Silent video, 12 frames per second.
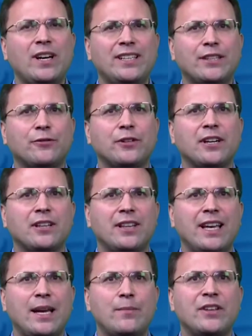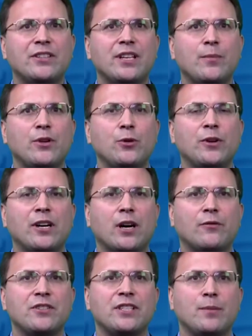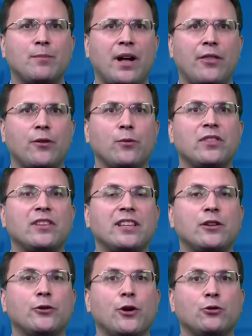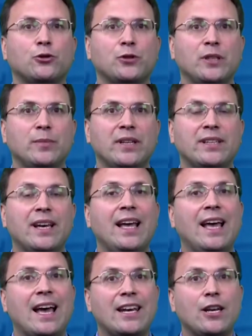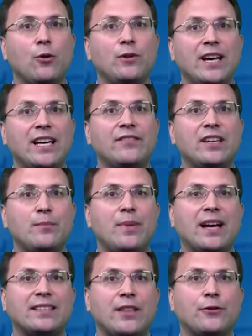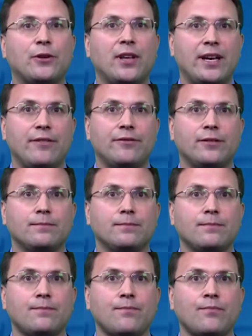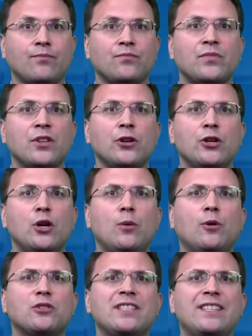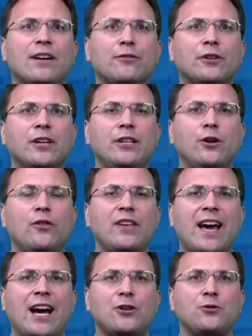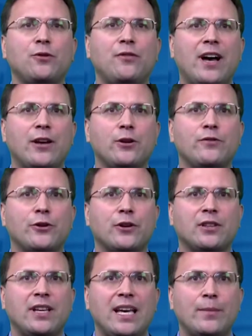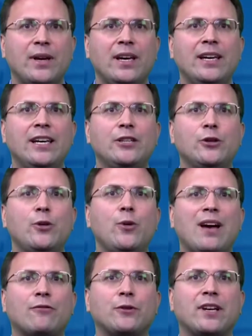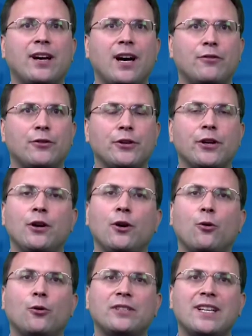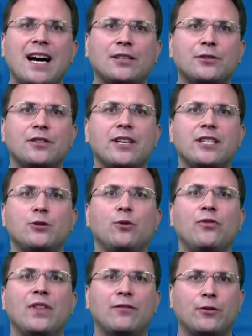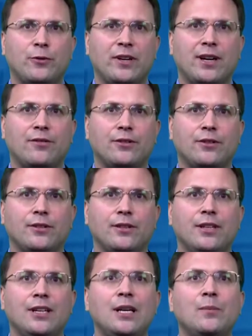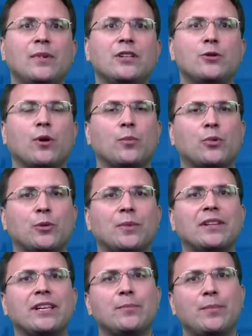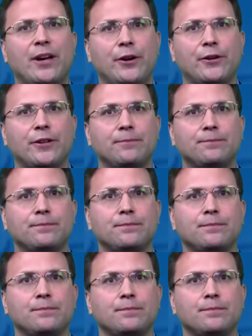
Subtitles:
has quite a different claim than someone who recovers in a month with little or no treatment and no negative impact on their life. You almost never can know the actual value of your claim until you have recovered, or a doctor says you will never recover because you are permanently impaired.